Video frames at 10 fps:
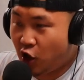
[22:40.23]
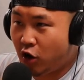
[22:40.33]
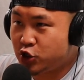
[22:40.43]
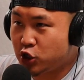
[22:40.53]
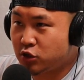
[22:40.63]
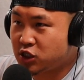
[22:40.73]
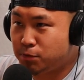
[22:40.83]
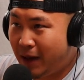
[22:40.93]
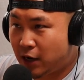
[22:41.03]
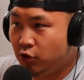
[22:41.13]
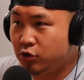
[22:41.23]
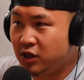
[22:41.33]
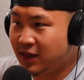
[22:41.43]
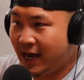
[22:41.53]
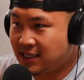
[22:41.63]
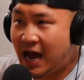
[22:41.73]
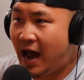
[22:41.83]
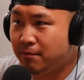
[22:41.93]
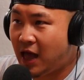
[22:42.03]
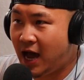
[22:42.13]
larger speckled like
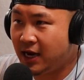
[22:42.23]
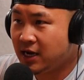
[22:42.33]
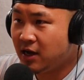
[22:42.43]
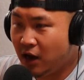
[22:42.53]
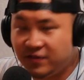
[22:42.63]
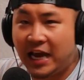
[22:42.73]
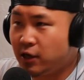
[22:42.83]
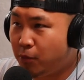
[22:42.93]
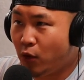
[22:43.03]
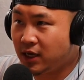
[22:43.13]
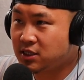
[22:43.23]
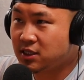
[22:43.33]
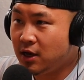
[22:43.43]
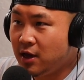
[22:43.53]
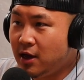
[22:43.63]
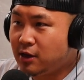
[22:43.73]
timeline of data points. Right.